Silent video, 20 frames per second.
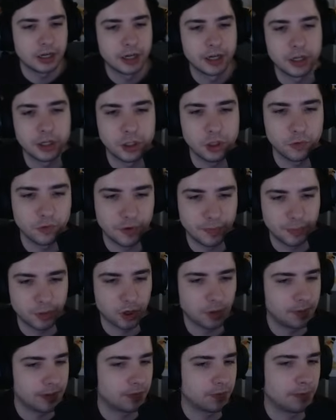you will
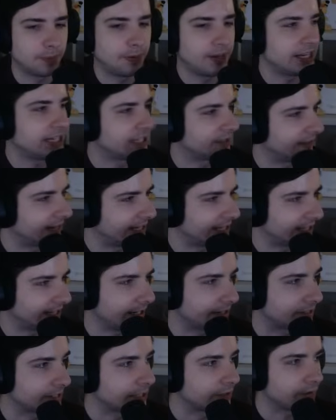probably replace Vice
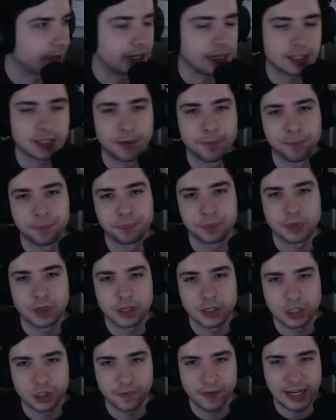Glasses, right?
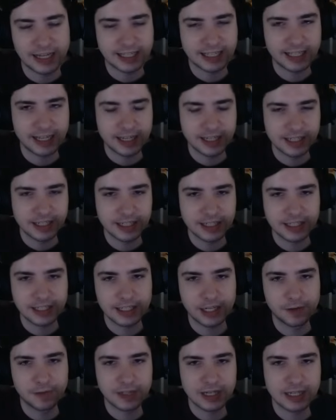So Vice Glasses
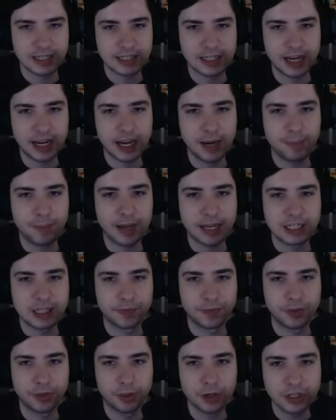gives us a base of
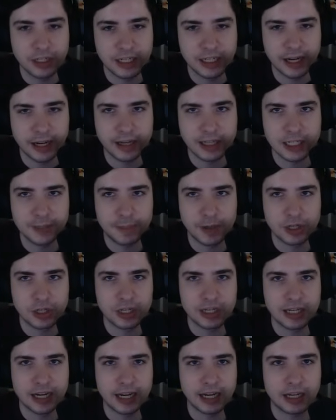39 special
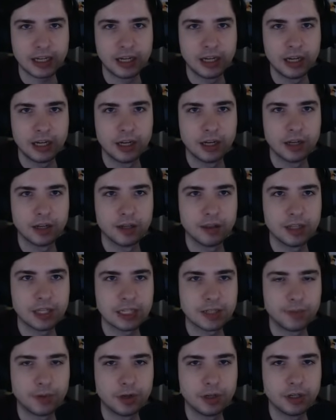attack. This
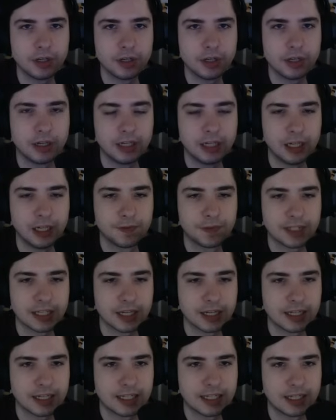one gives
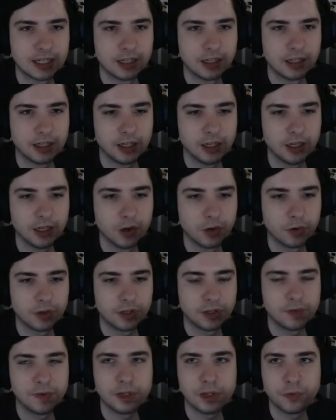us,
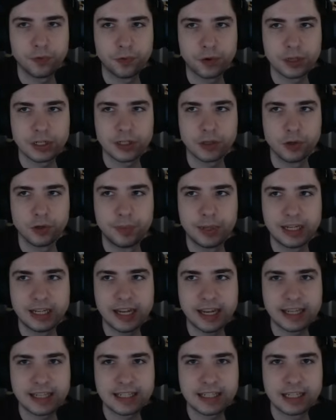24, so a bit
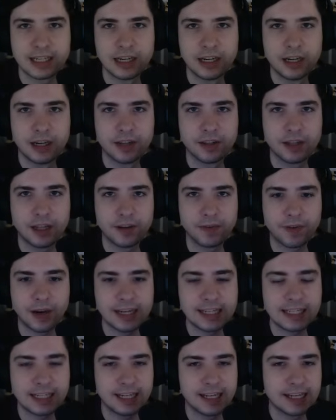less than Vice
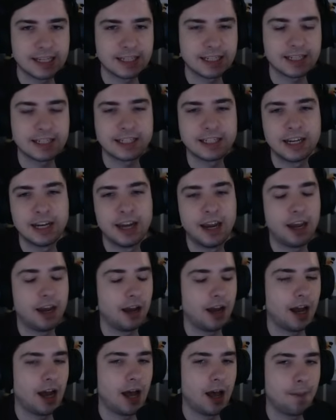Glasses.
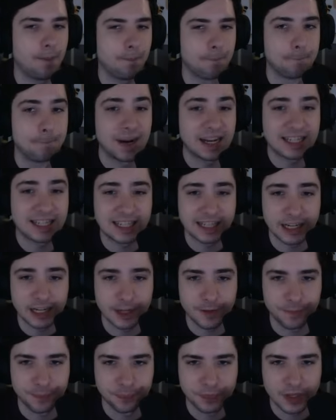But still,
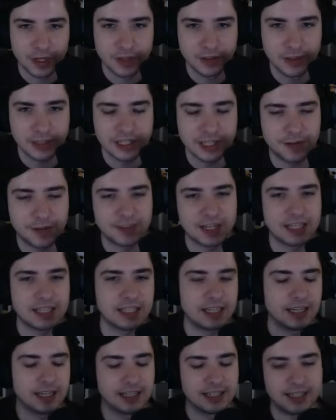this gives us
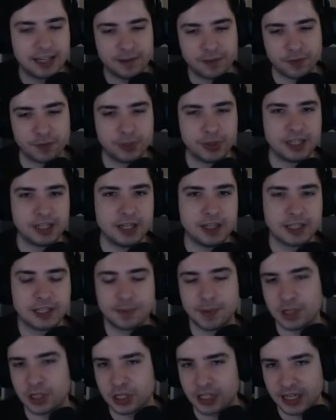7%
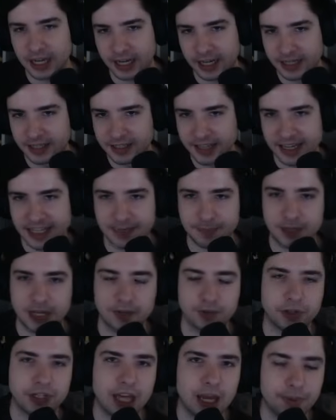special attack, doesn't matter
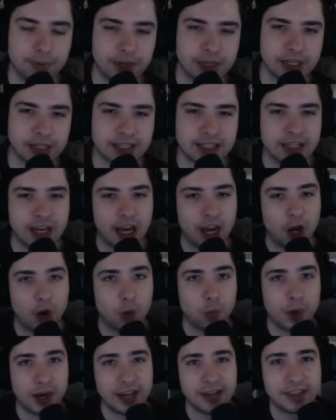what happens.
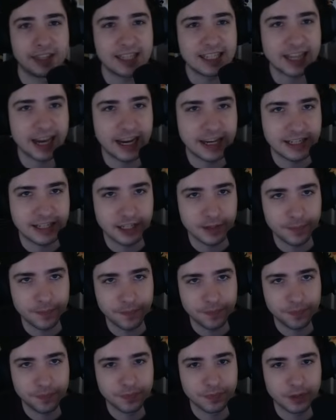While this item,
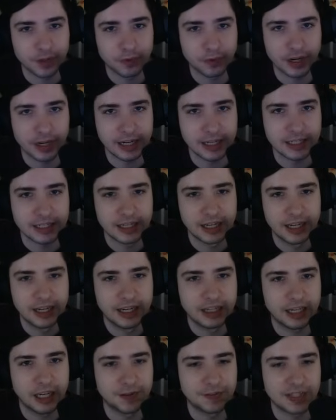right,
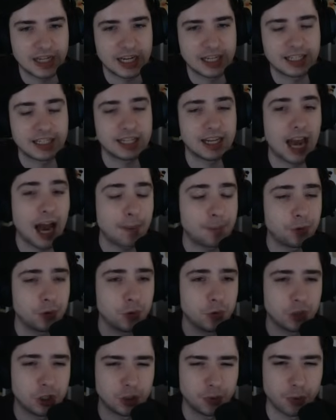gives us up to
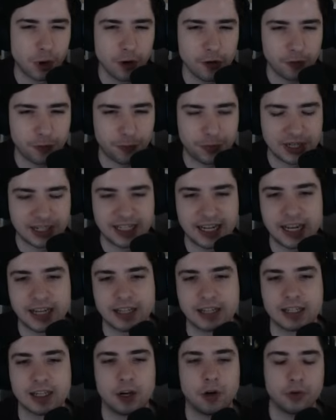
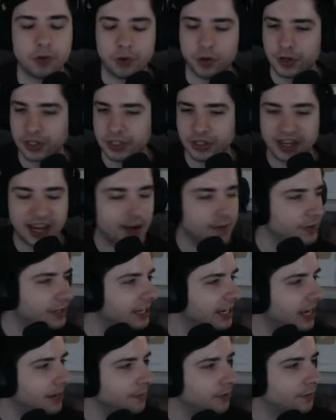12%. Of course, not every
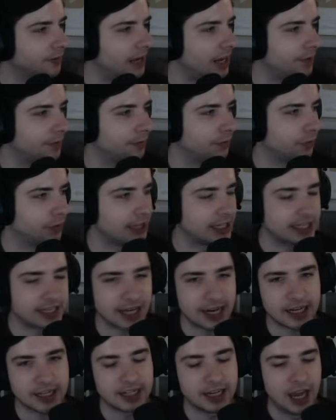game you will have it fully
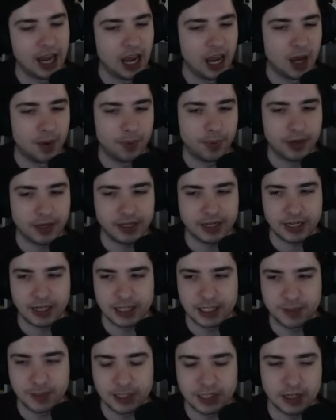stacked, but
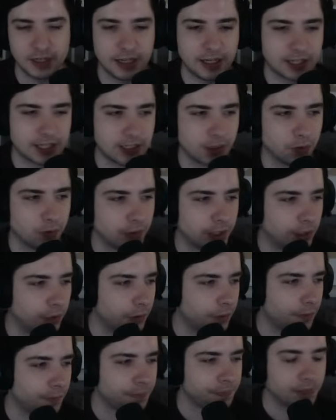especially in solo
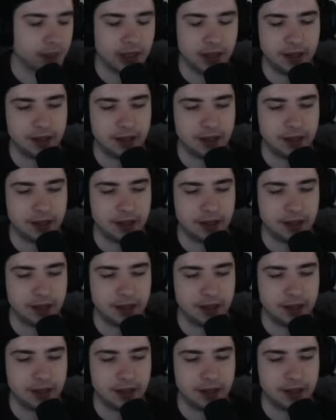queue, it is